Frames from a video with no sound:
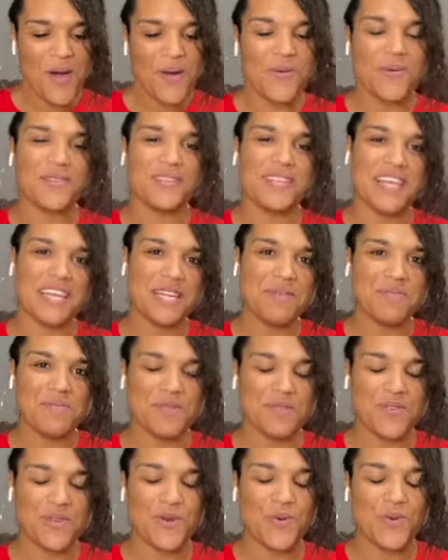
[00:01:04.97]
Well,
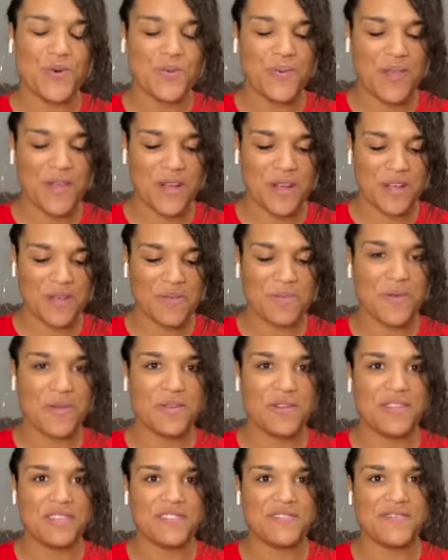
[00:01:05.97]
Nannypreneur will be our
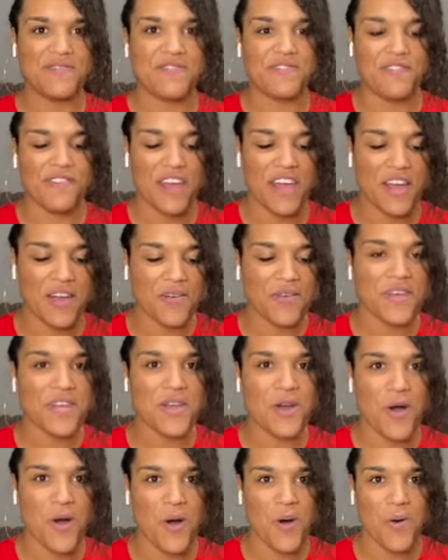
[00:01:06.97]
community's very
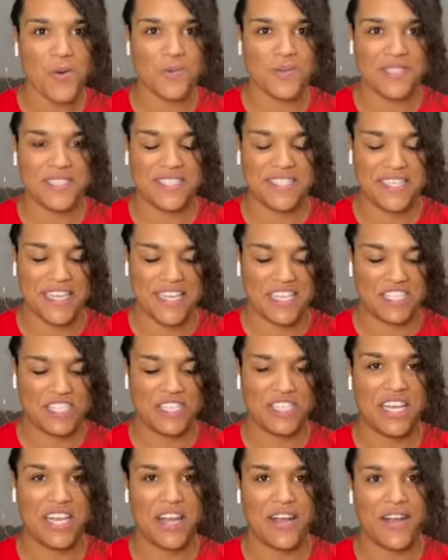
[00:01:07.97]
own
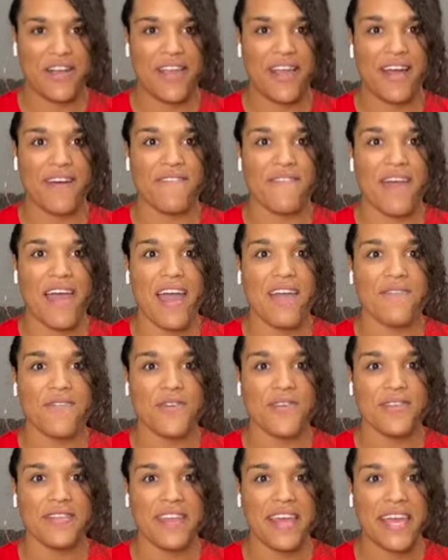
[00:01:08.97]
dictionary of
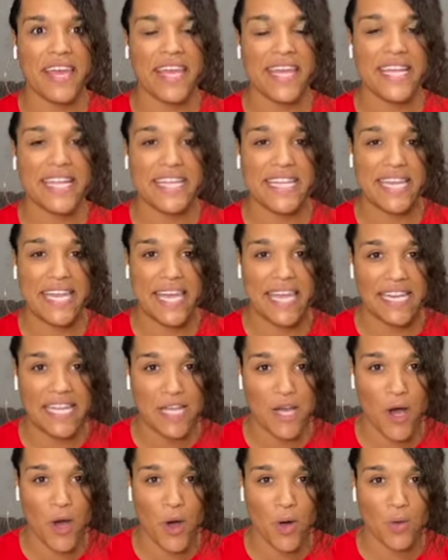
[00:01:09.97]
everything
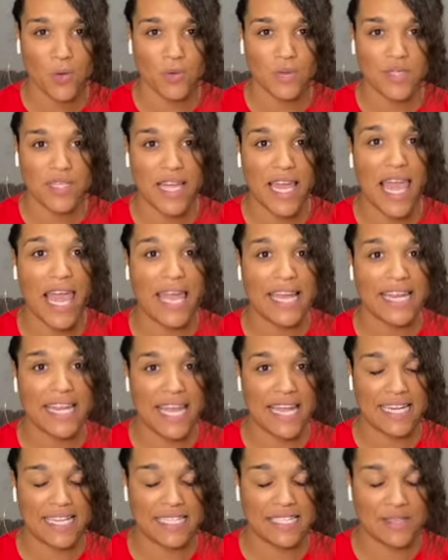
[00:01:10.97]
nanny owned and
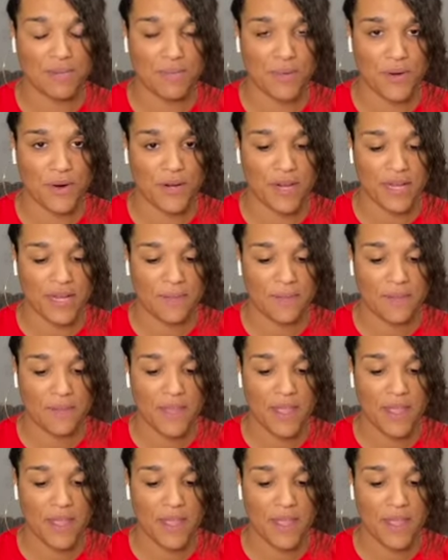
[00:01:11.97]
nanny supported.